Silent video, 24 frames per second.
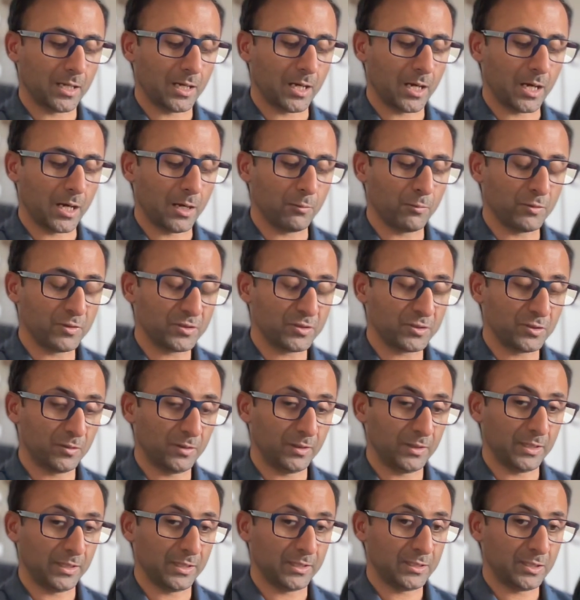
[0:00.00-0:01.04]
I was
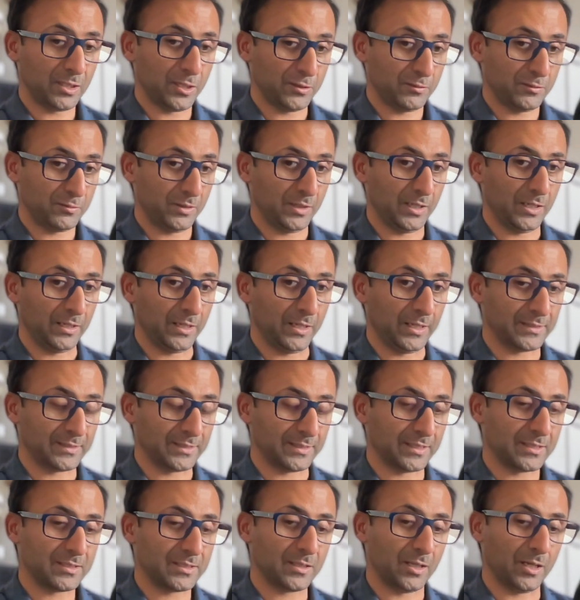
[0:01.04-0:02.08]
doing tertiary neonates at
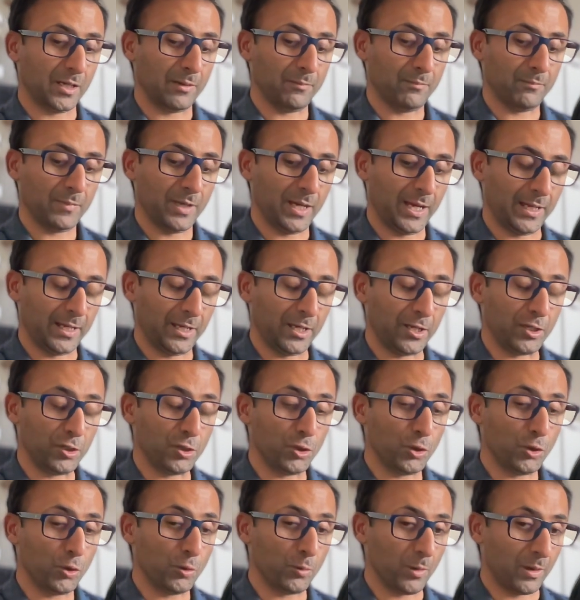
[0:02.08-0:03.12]
the time. I
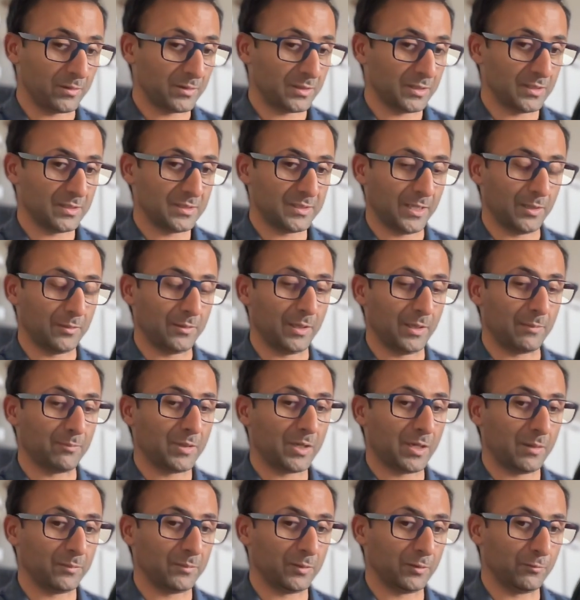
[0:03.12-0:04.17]
knew I was going to stay on and
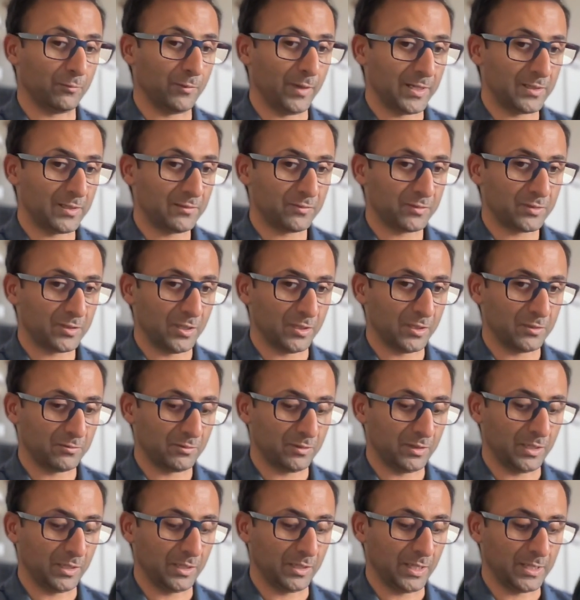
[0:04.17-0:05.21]
become the reg for
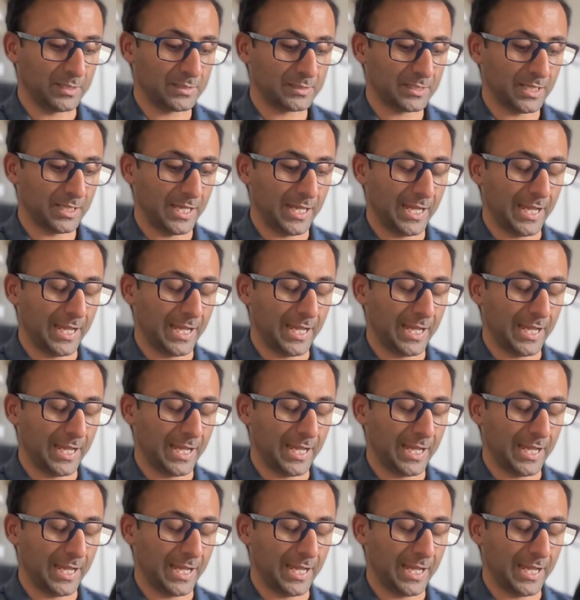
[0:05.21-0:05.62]
tertiary neonates.